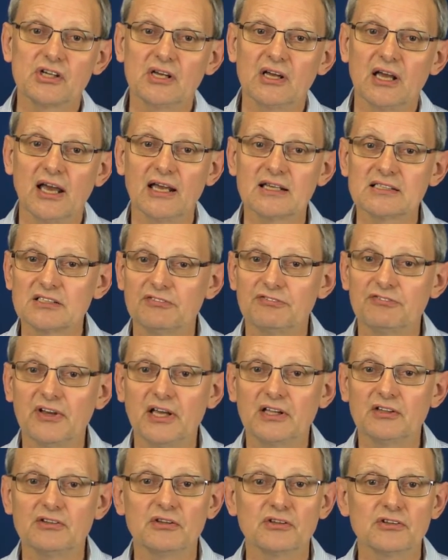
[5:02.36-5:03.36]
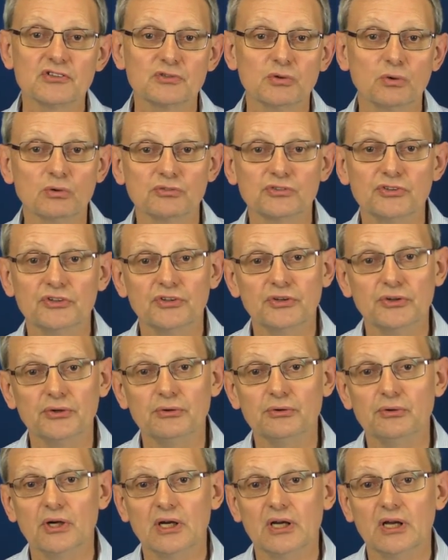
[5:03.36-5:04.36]
as the Fed sought to
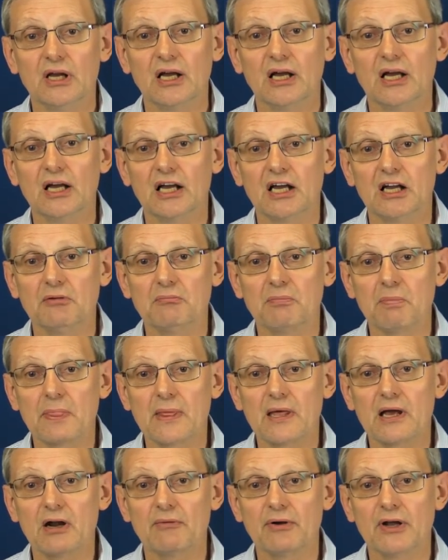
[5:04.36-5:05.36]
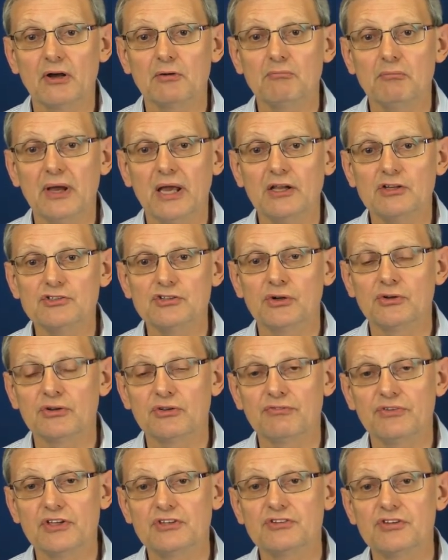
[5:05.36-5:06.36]
do around May, June of
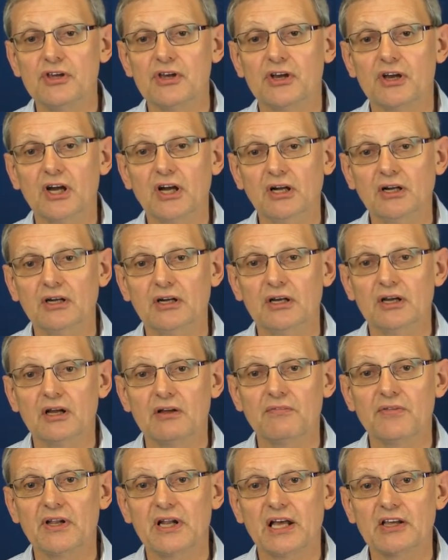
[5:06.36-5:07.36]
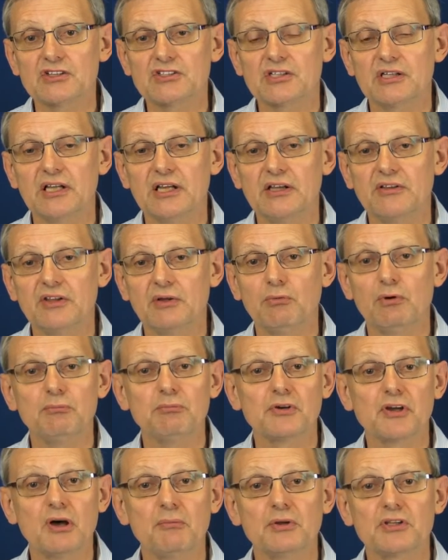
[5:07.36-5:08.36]
this year, that actually there would
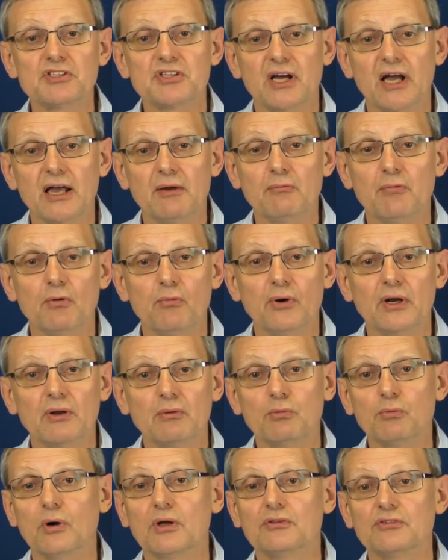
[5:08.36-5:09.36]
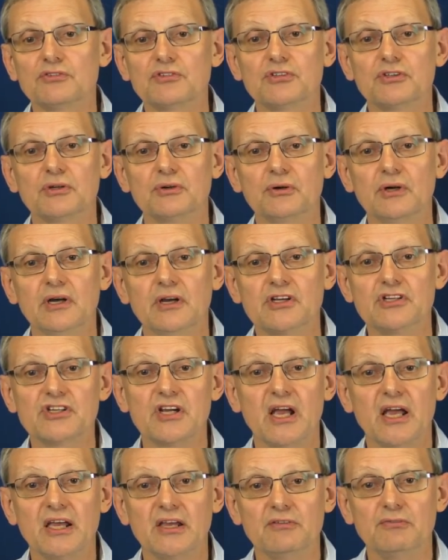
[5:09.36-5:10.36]
come a time when it would want to
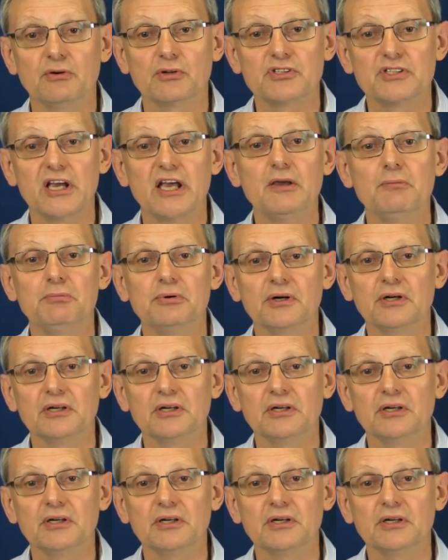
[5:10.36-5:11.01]
shave or taper